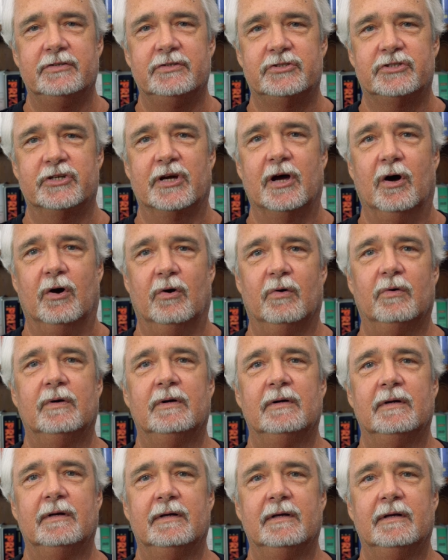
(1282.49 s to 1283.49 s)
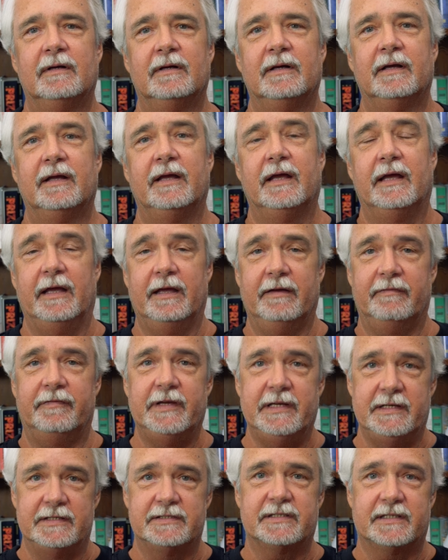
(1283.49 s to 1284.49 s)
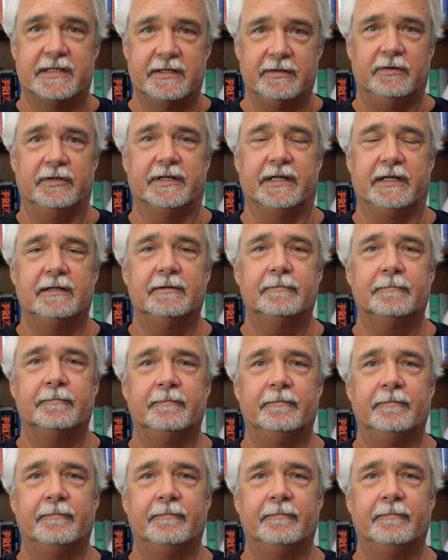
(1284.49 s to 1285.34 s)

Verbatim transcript: Joe if he's guilty.